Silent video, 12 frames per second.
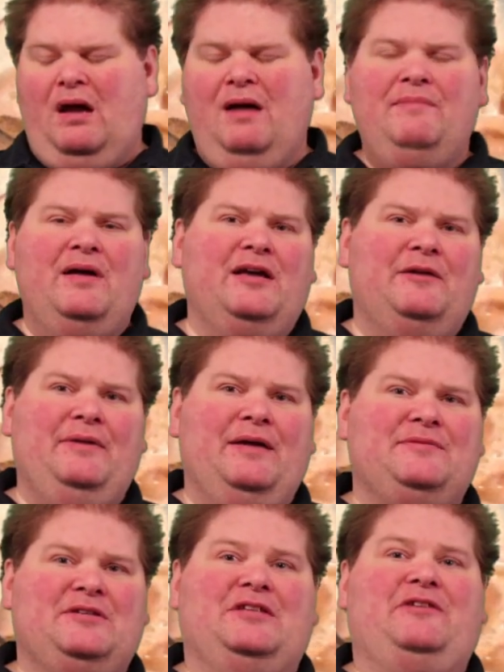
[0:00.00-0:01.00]
I'm not going to be
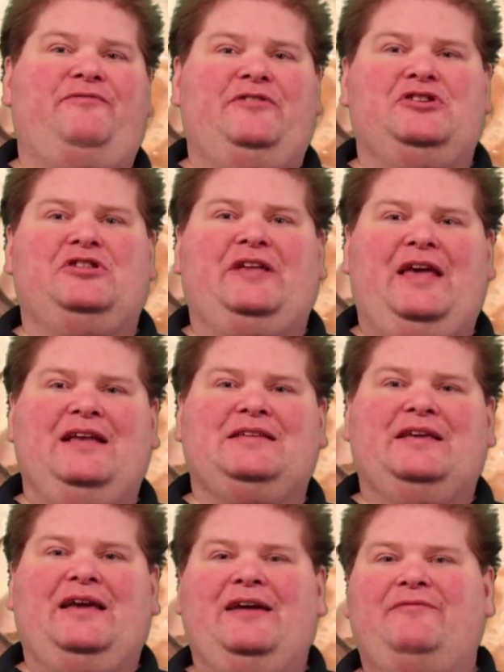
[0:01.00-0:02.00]
upset to finish the cans
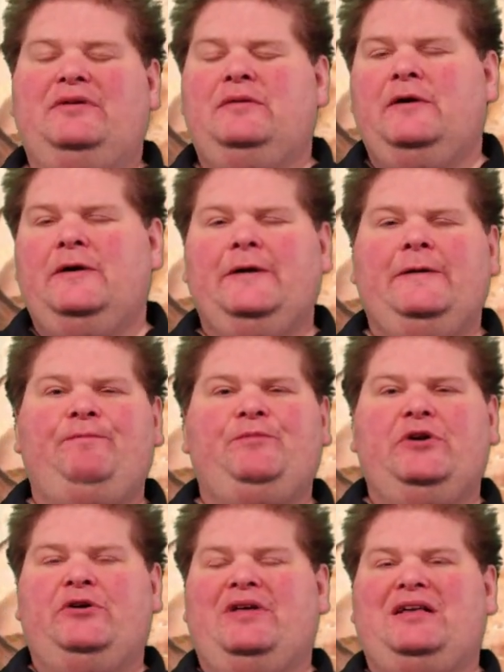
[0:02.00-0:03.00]
I have. But,
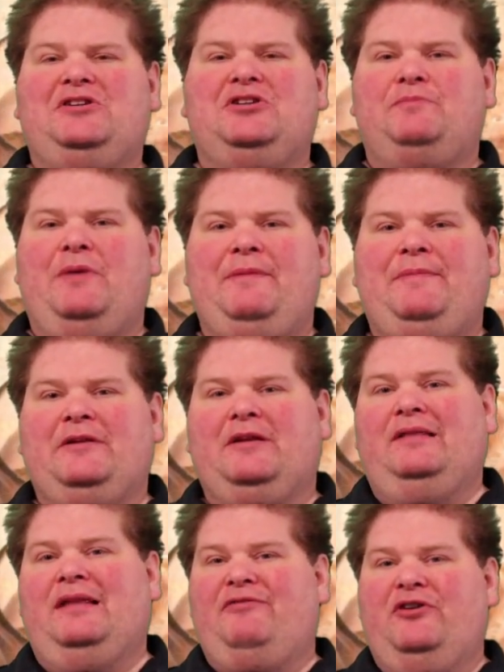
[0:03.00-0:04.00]
you know, that's just my opinion.
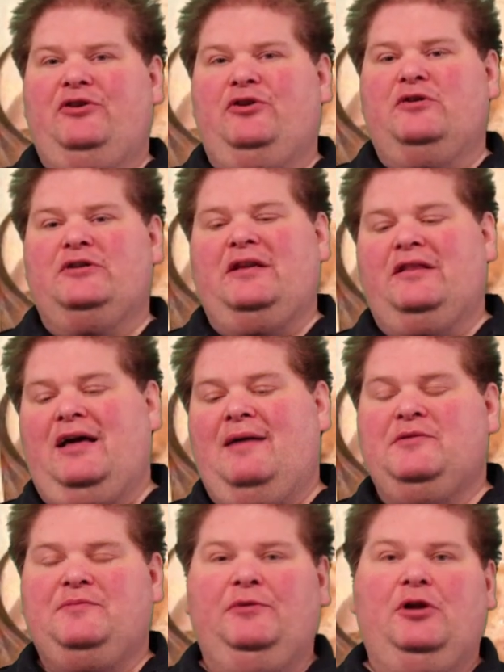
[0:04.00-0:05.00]
I'd love to hear yours in the
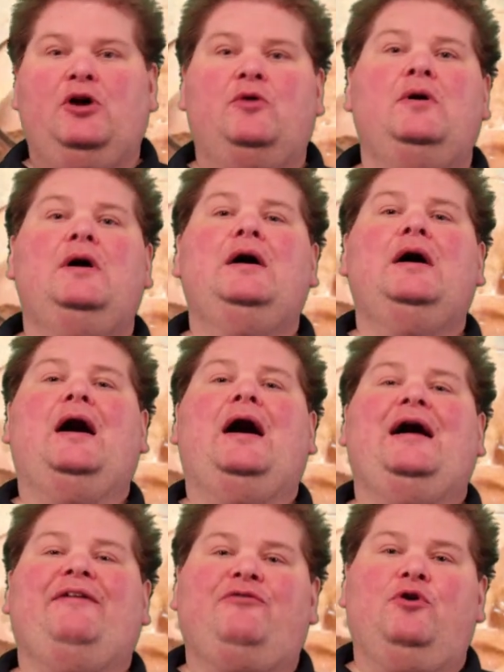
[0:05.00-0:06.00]
comments below.
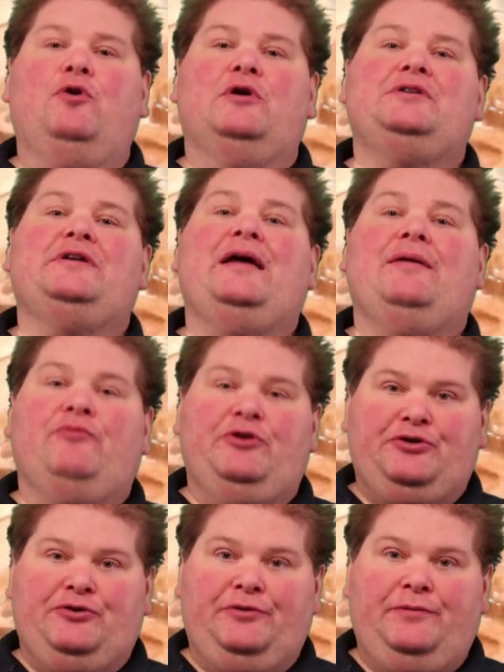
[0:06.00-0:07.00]
I, of course, am
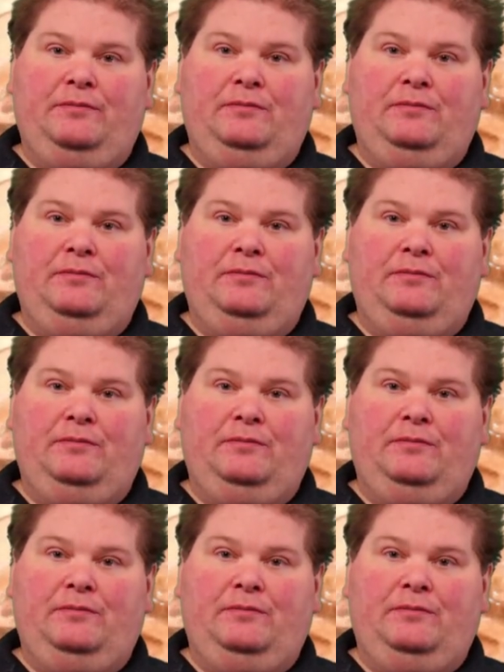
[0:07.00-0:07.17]
Richard.